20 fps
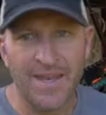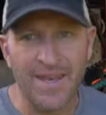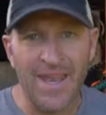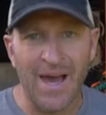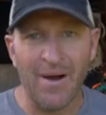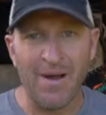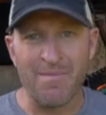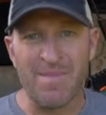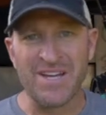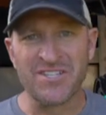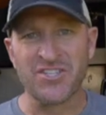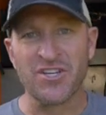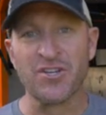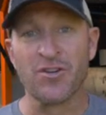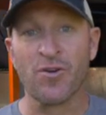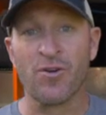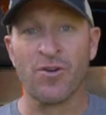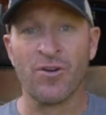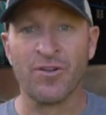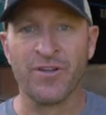Now, I
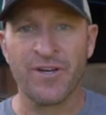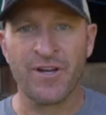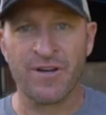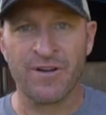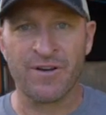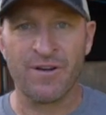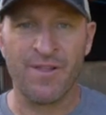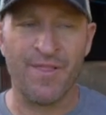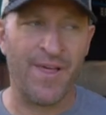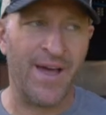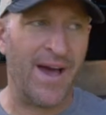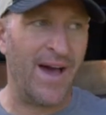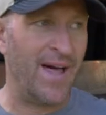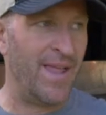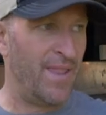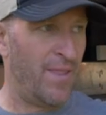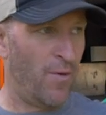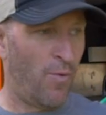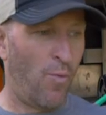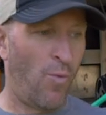mentioned earlier
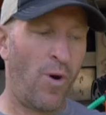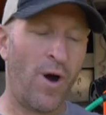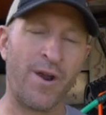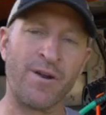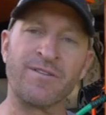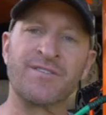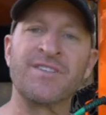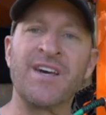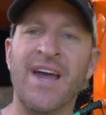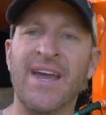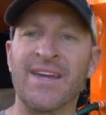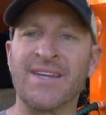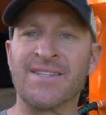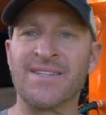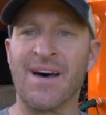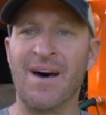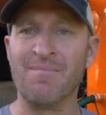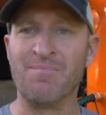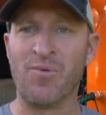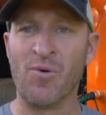that the water tank
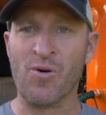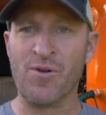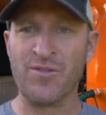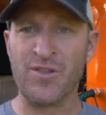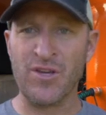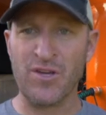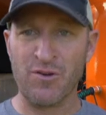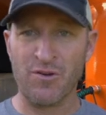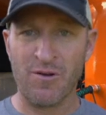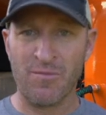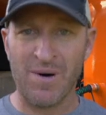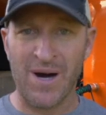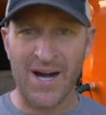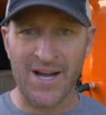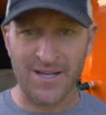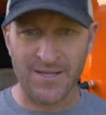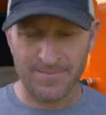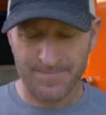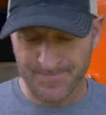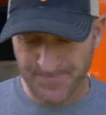is on board the Unimog,